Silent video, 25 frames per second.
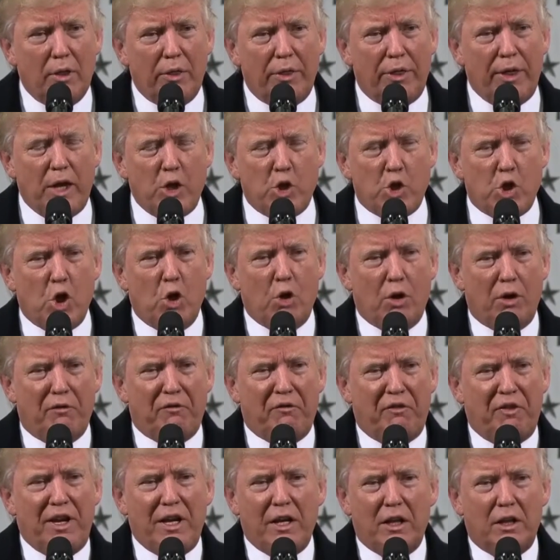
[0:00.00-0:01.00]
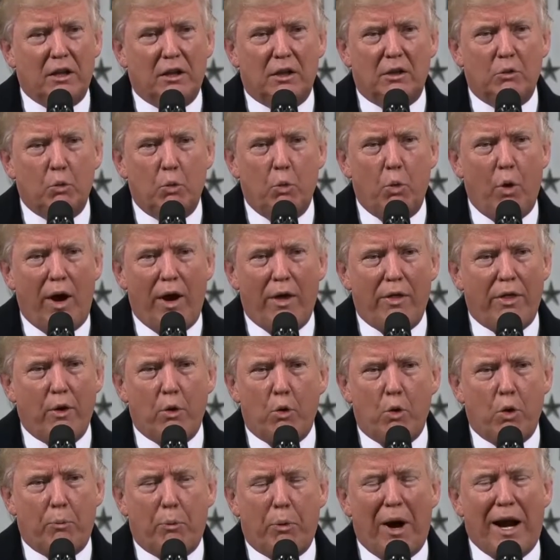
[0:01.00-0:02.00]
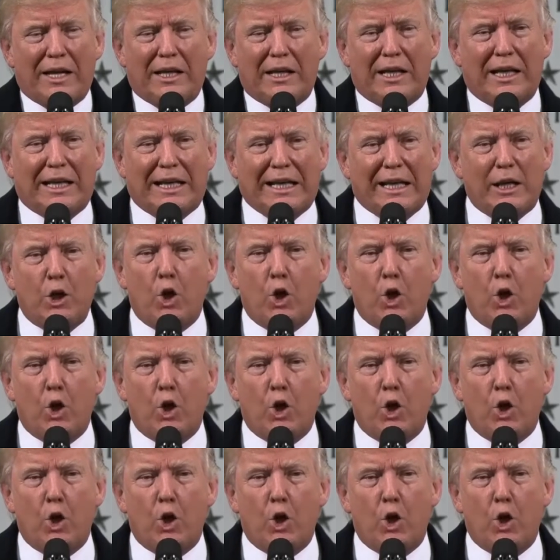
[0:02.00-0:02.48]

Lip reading: They showed a field where there were practically